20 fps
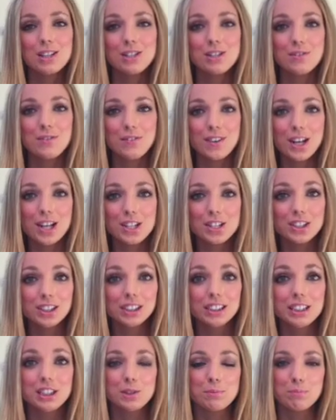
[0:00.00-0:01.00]
So first you'll
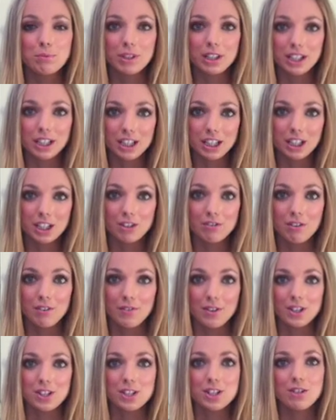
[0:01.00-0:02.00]
need to preheat your
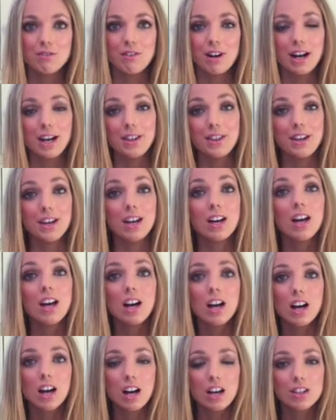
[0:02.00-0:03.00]
oven to either
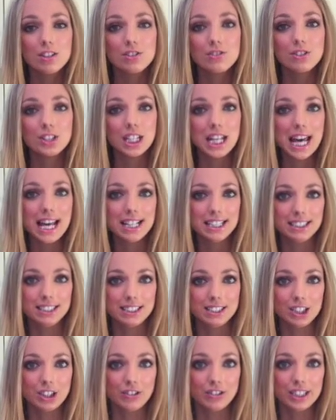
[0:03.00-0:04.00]
180
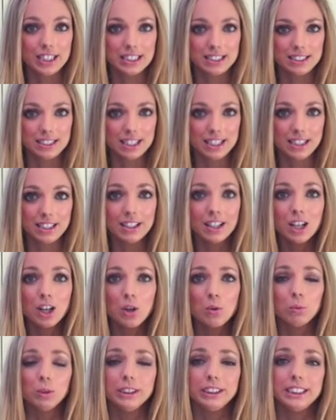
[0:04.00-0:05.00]
degrees C,
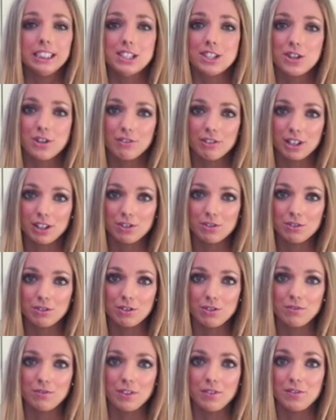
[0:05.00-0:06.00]
which is
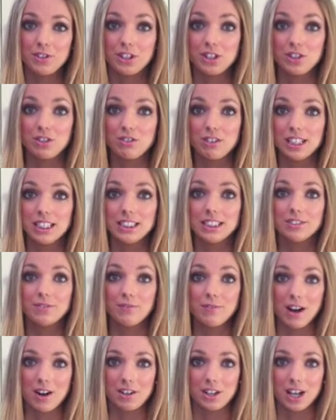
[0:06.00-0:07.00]
350 degrees
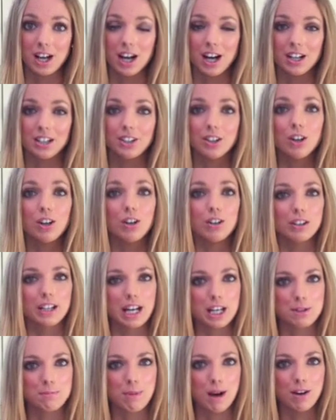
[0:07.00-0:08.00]
Fahrenheit or
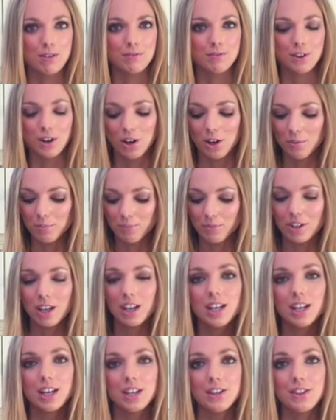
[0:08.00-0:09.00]
gas mark 4.
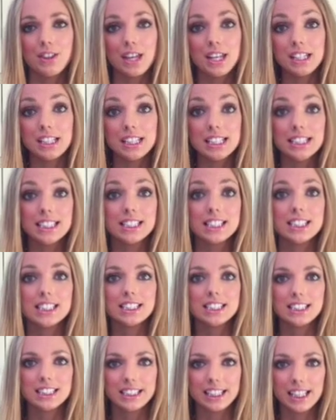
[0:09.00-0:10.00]
You then need to
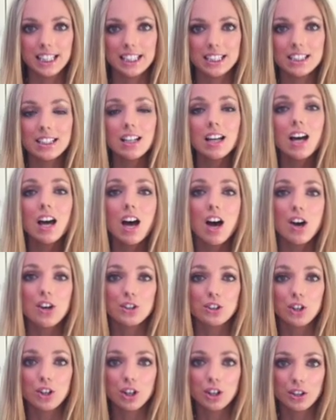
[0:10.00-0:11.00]
skin
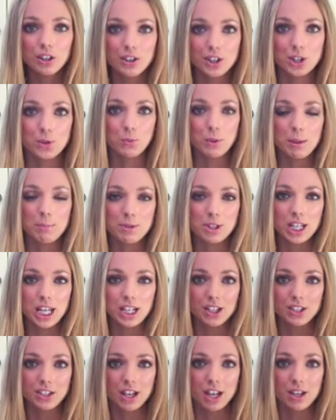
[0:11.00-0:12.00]
and cook the sweet
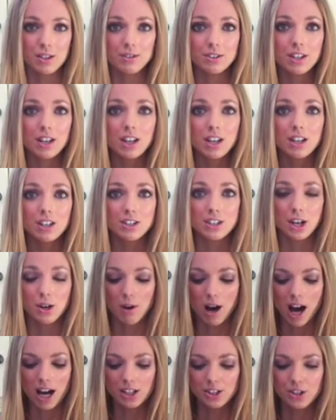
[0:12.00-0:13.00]
potatoes. So
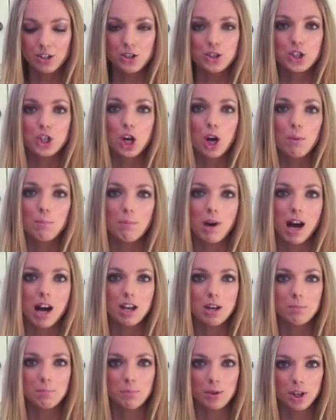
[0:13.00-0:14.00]
I just chop
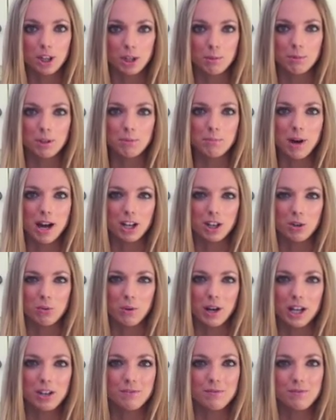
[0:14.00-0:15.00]
mine and put them in the
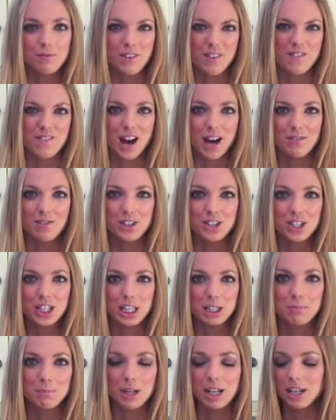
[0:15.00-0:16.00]
microwave for 5 to
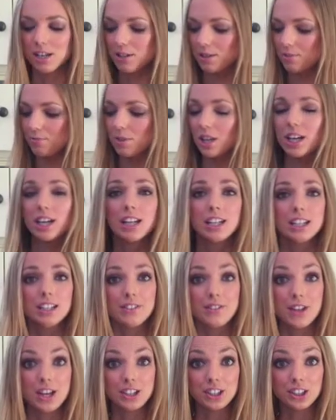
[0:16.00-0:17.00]
6 minutes.
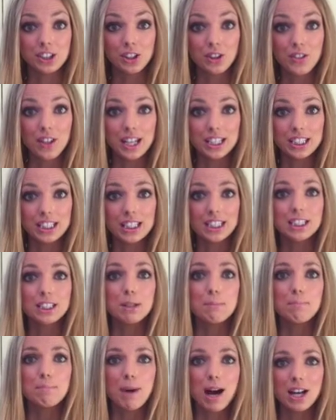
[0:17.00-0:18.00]
You'll then need
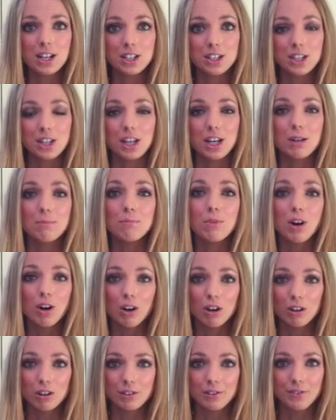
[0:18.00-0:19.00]
to mash them,
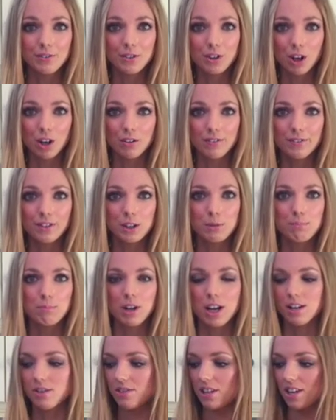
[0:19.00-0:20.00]
or if you've got a food
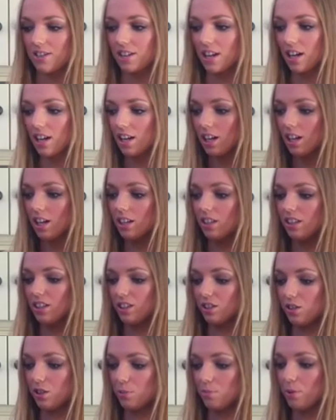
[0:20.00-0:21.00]
processor, you
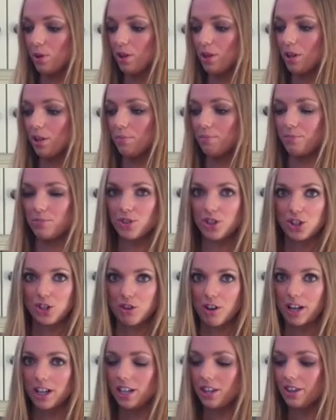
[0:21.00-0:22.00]
can just put them
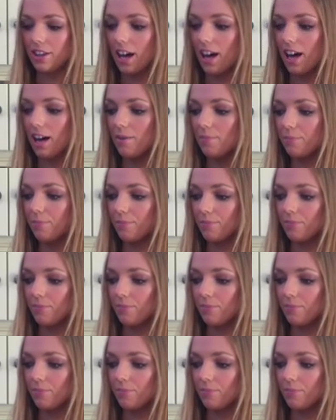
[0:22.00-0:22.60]
straight in there.